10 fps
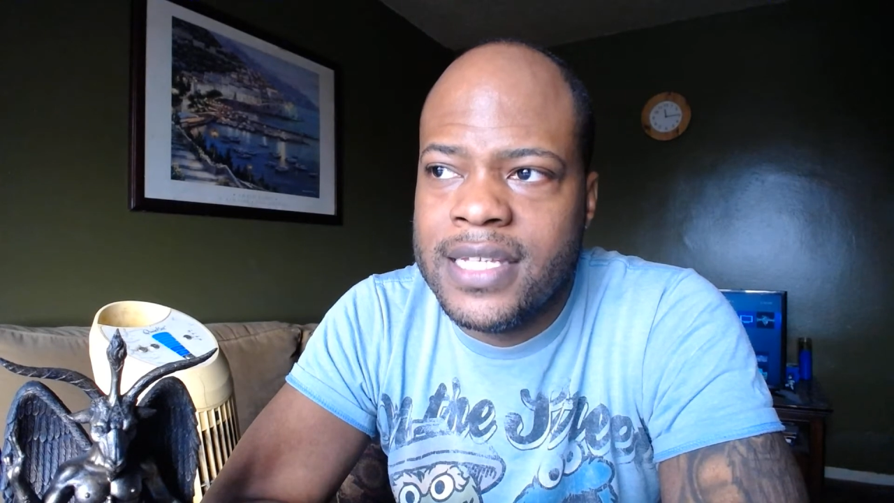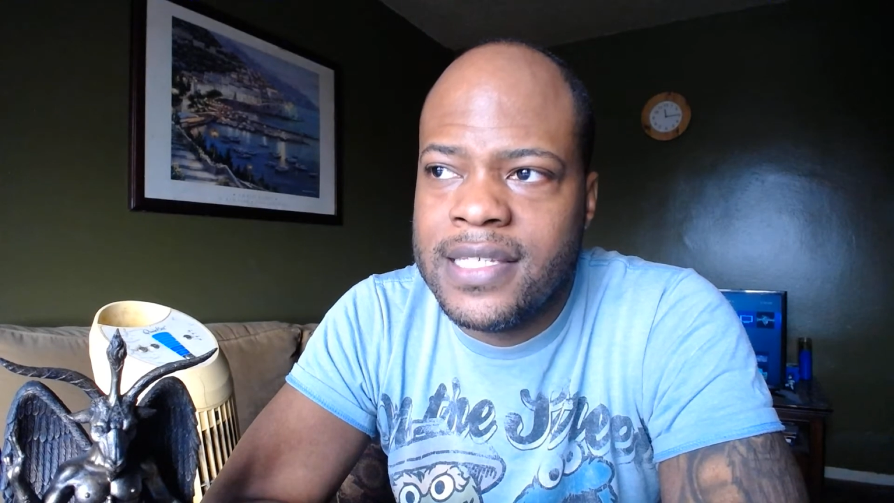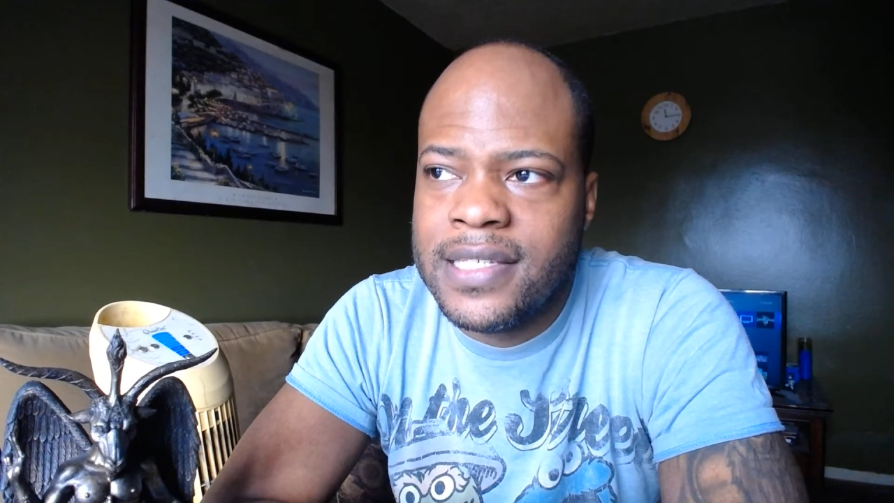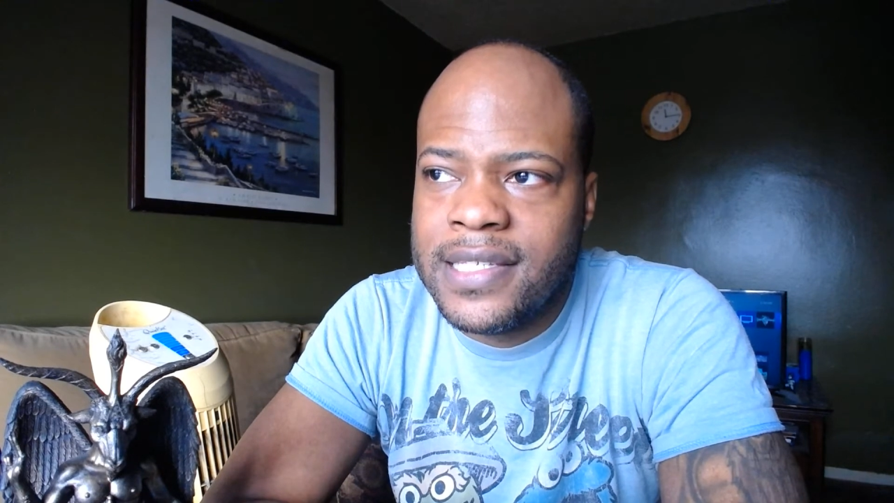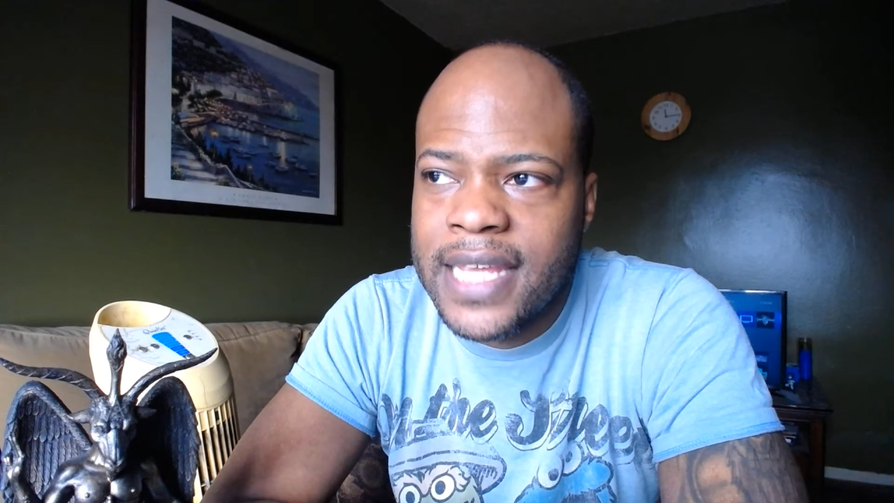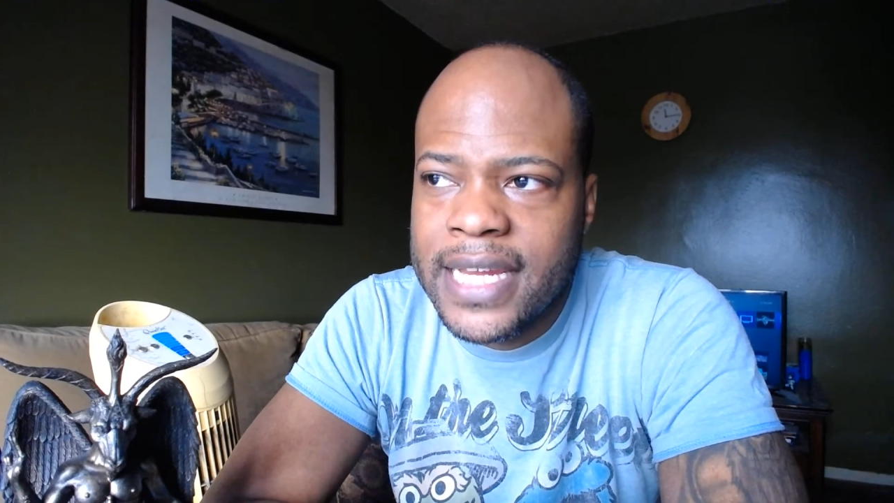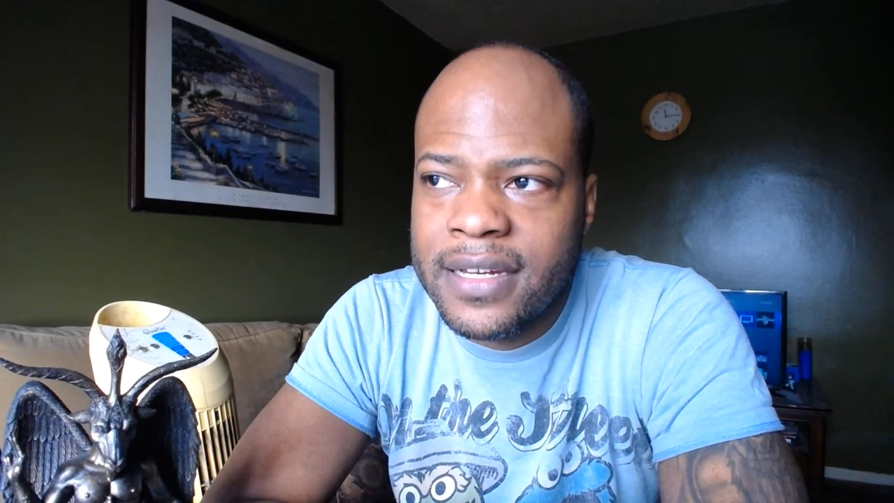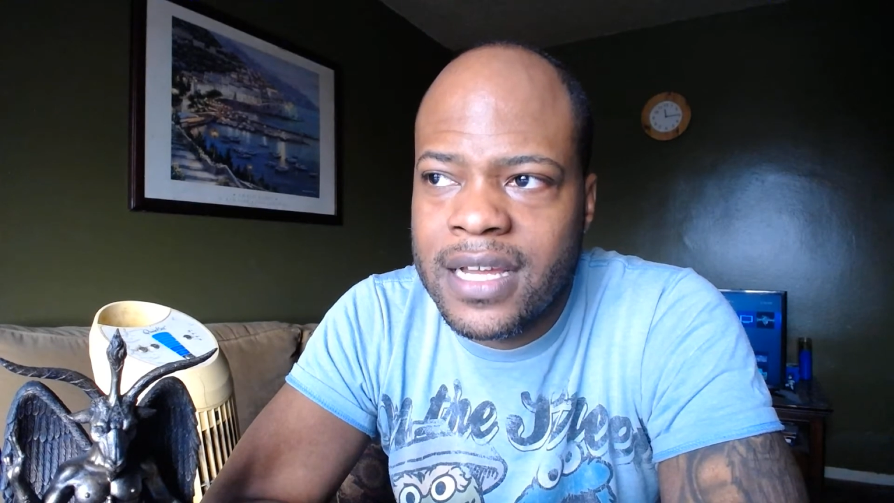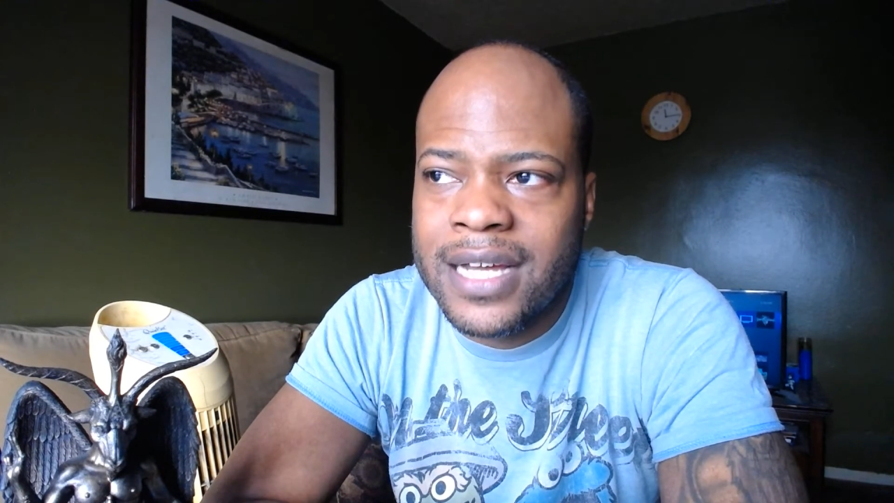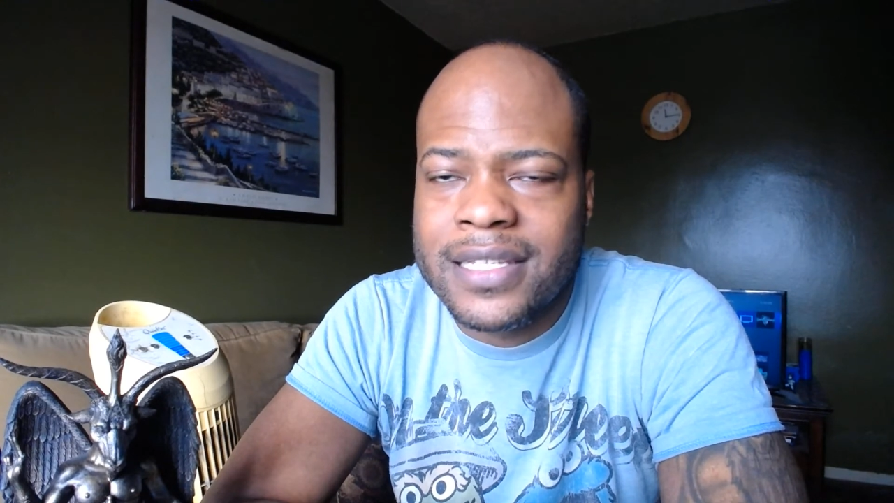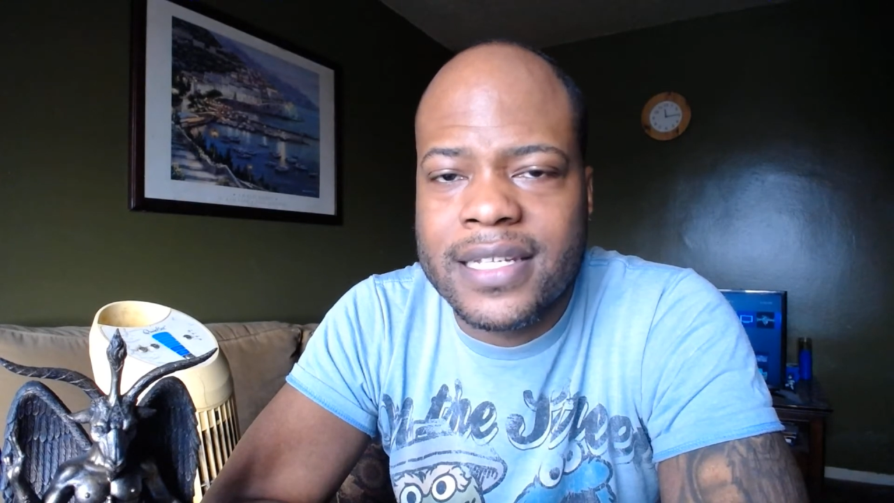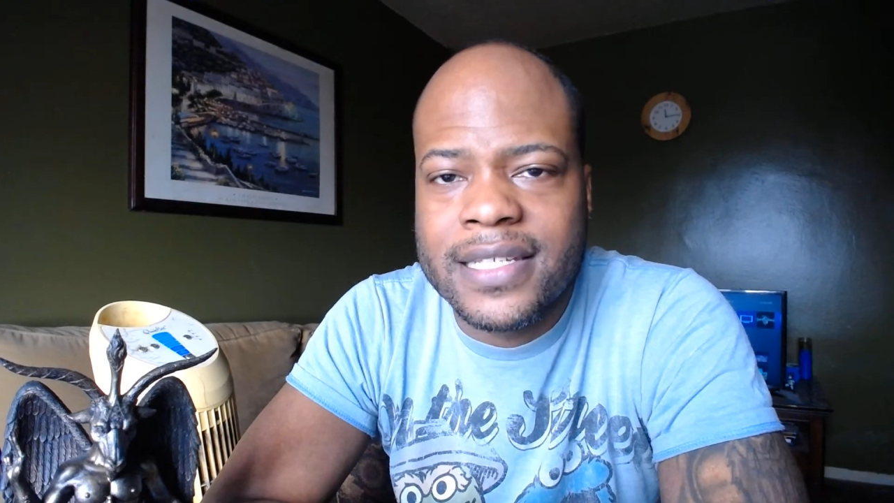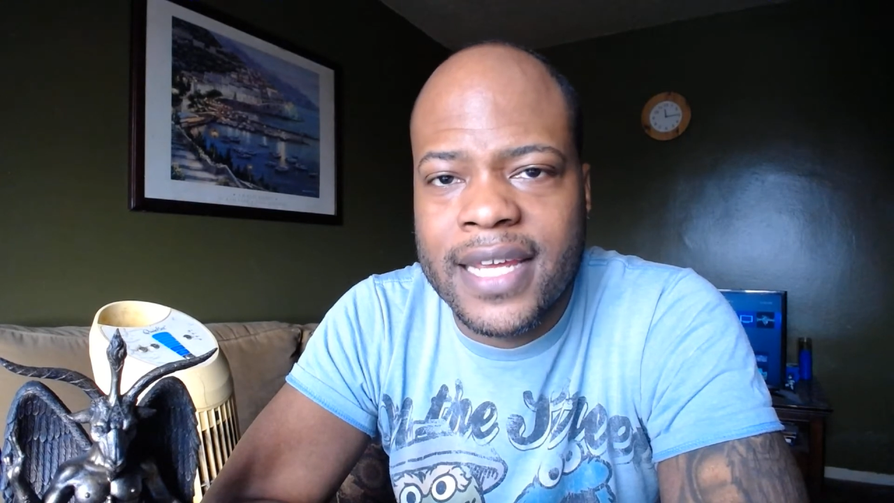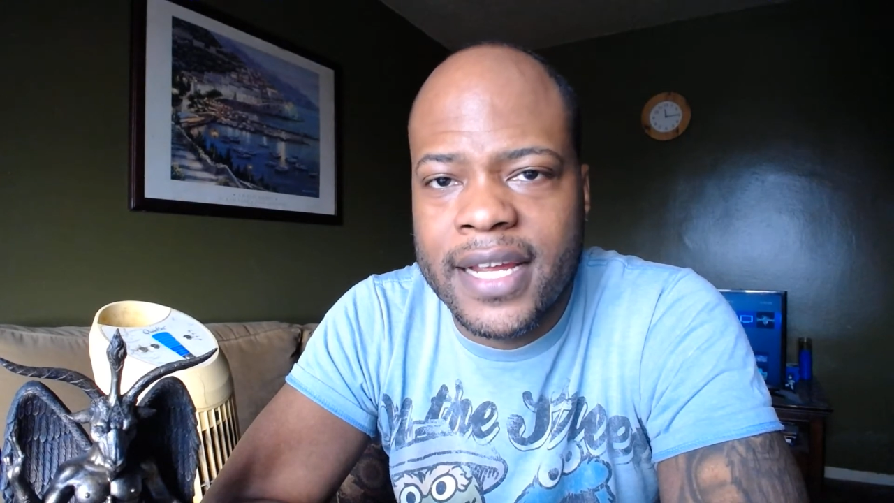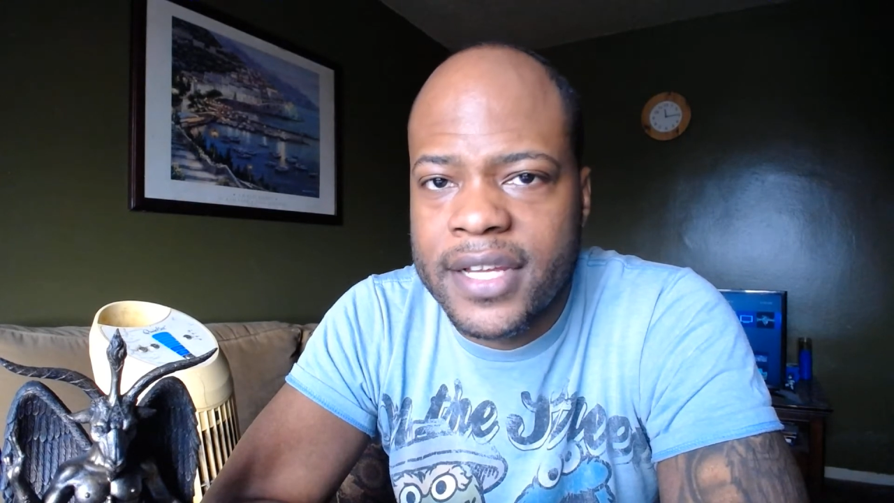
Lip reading: Satan constantly saying